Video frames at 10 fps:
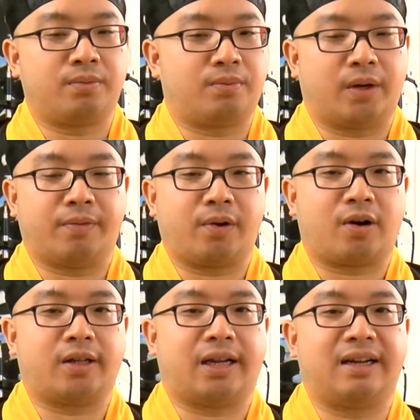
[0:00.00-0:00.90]
whatever you
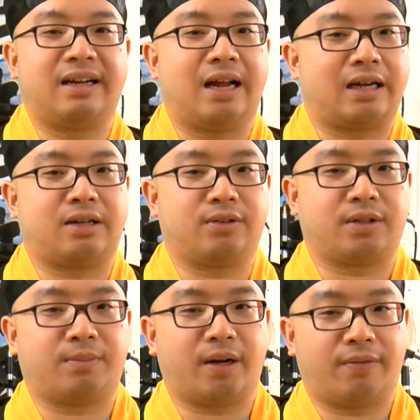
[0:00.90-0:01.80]
call that, luck or
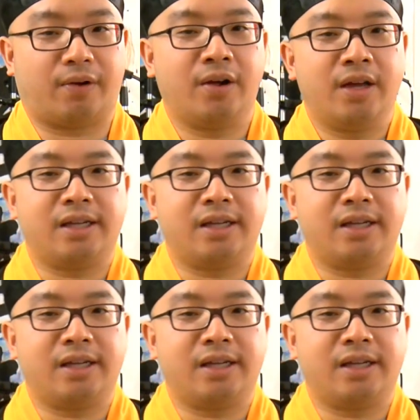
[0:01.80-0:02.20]
whatever.